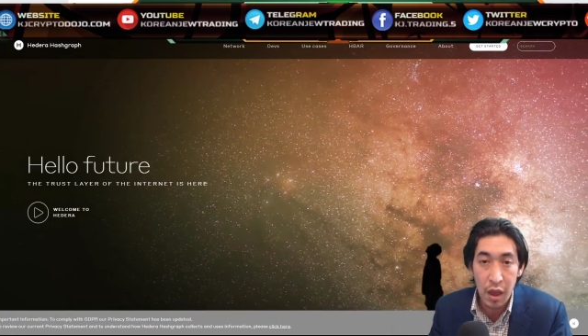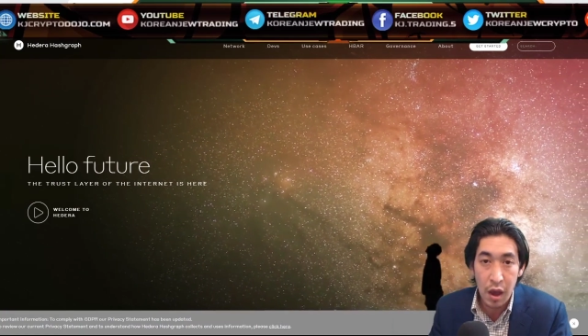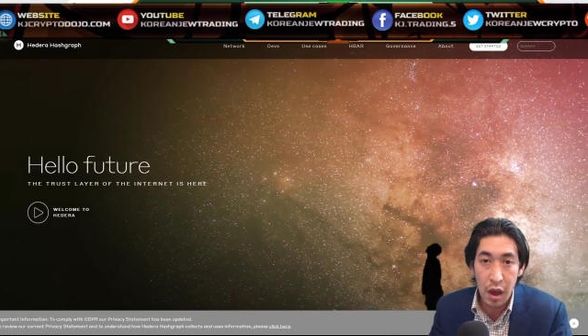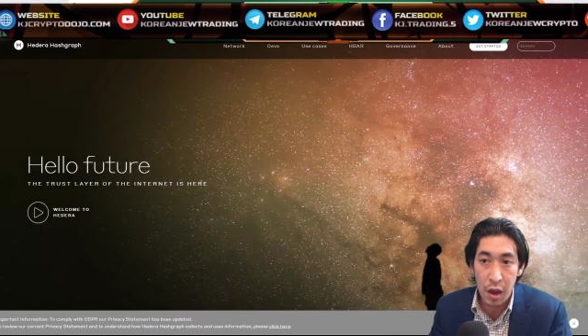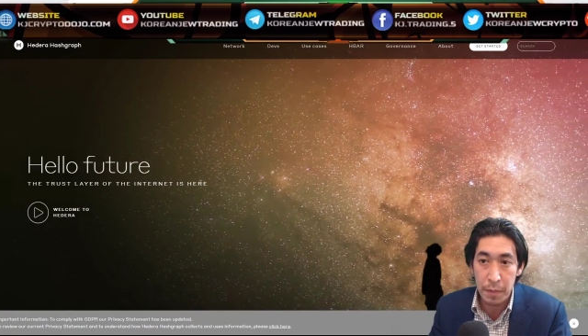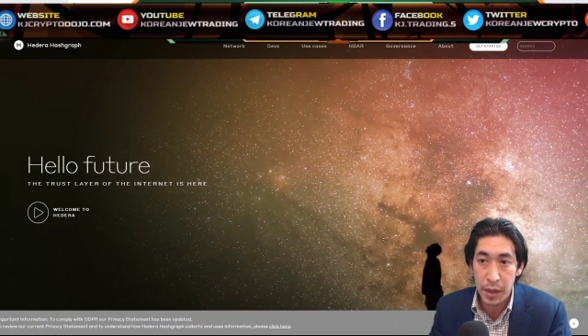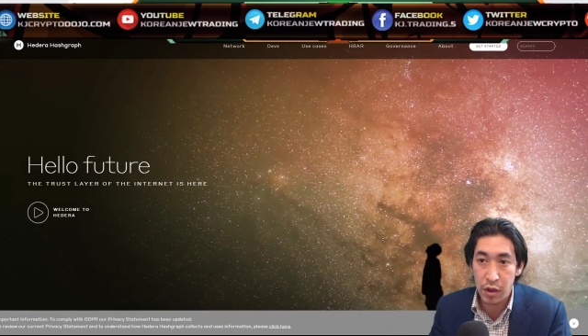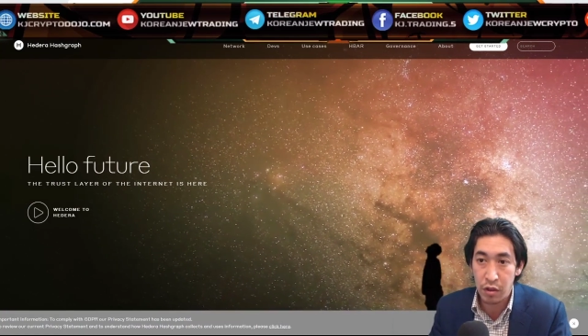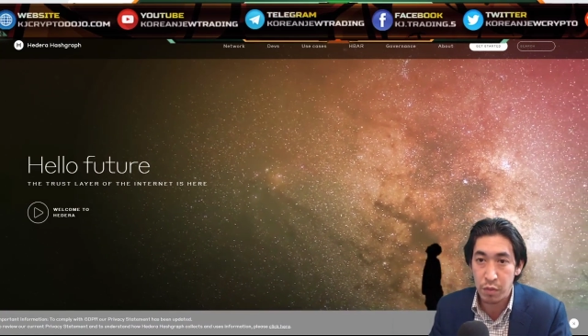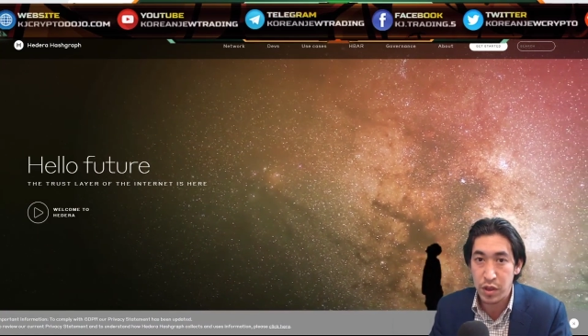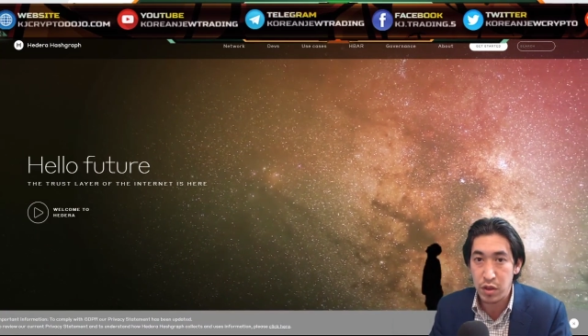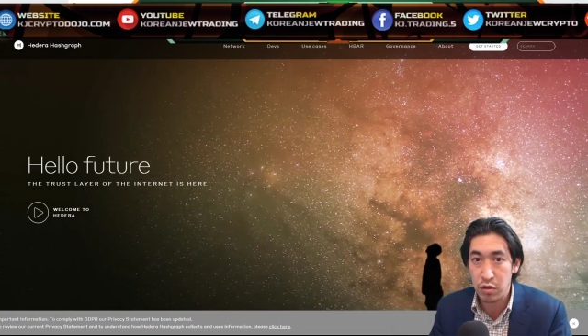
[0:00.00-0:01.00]
uh,
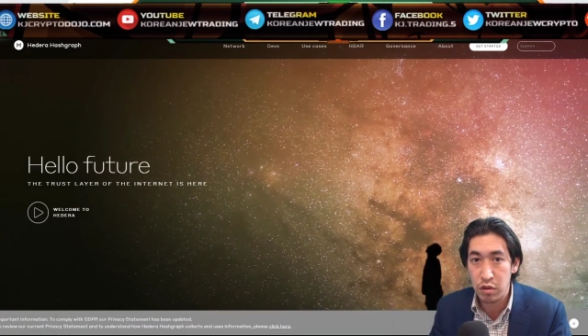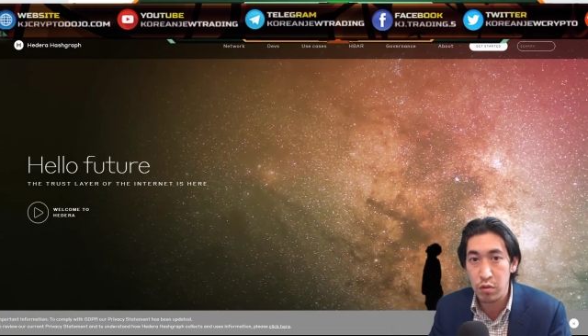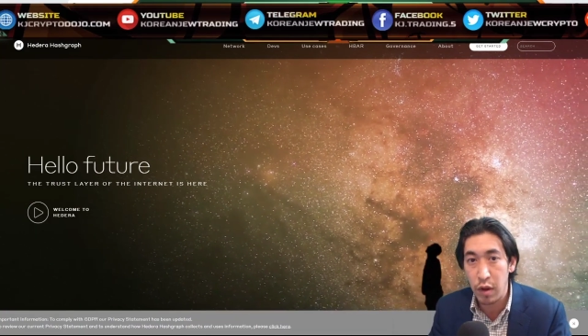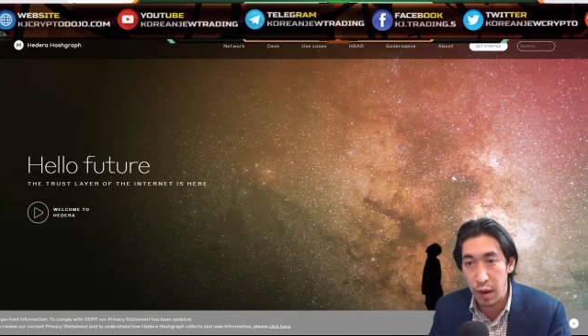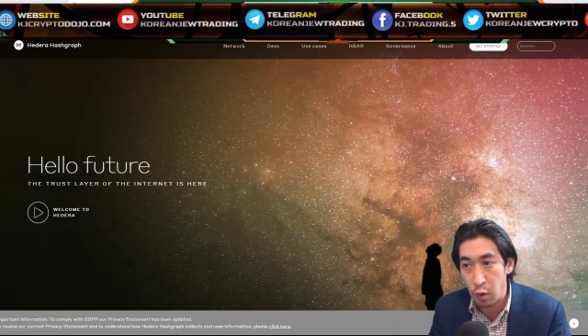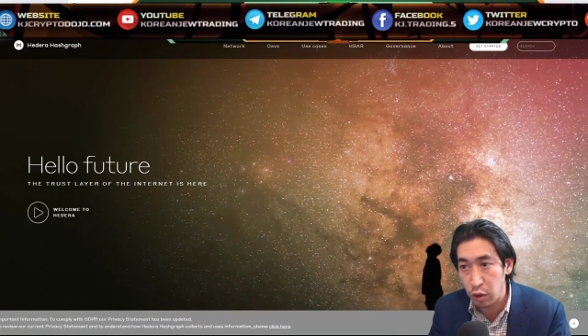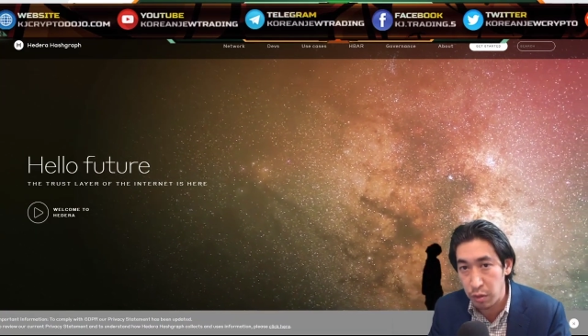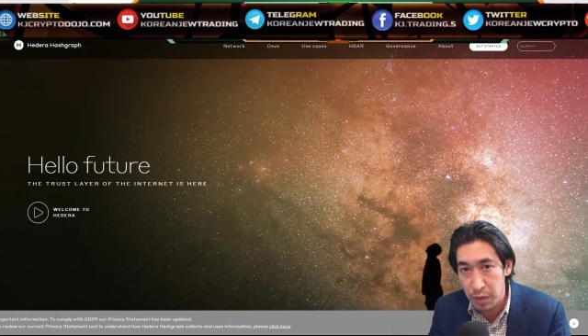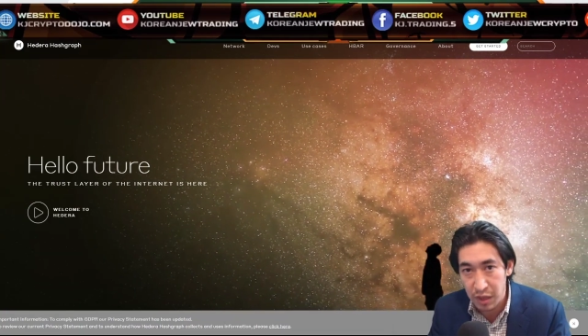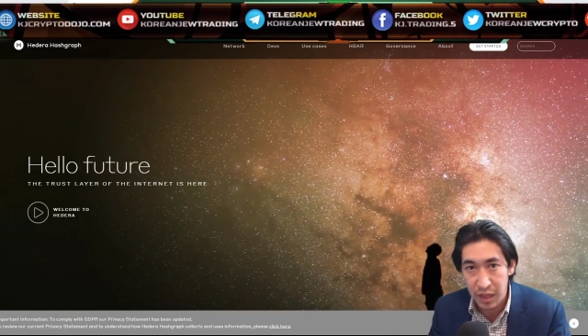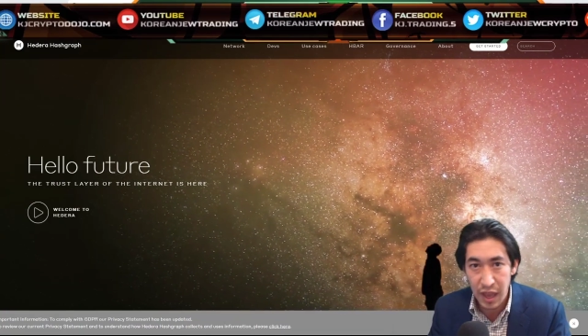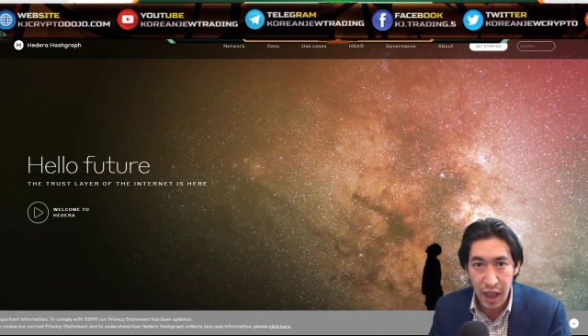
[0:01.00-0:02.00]
because when you do
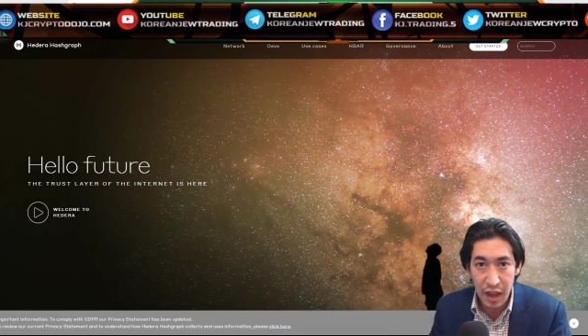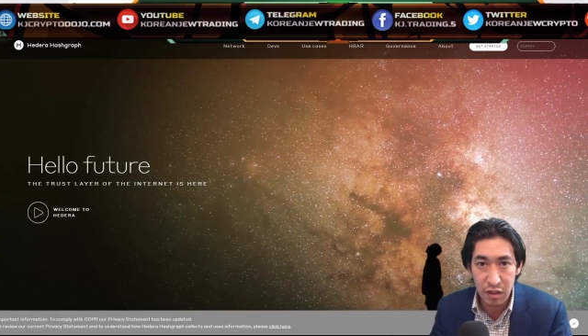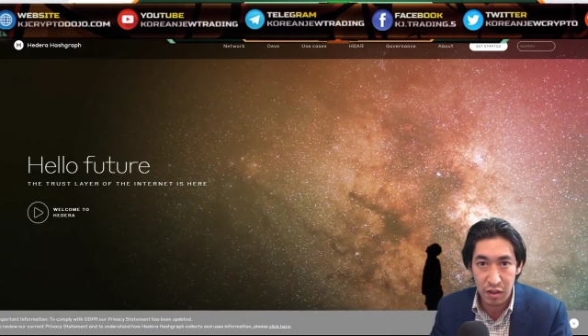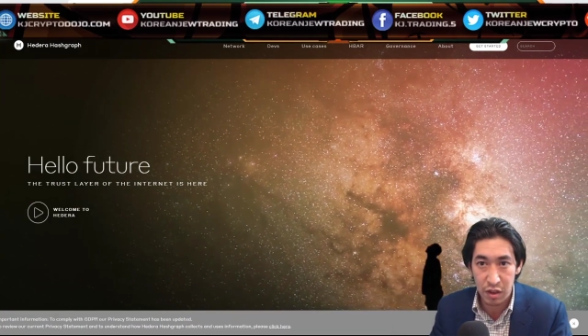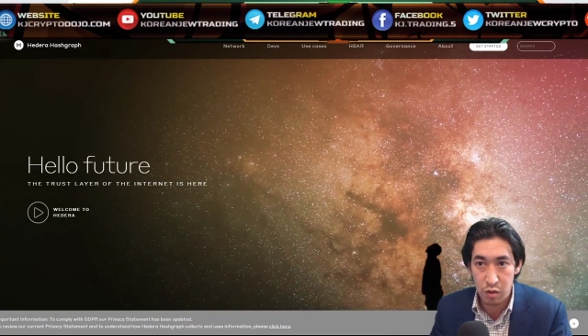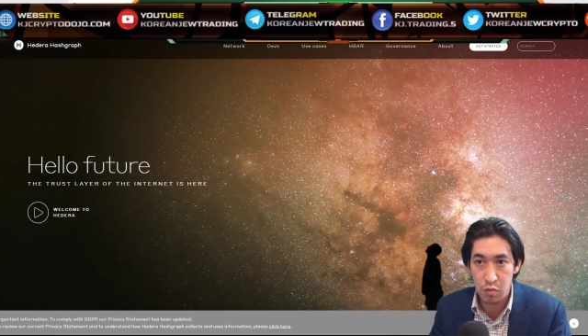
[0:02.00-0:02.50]
ultimately exit,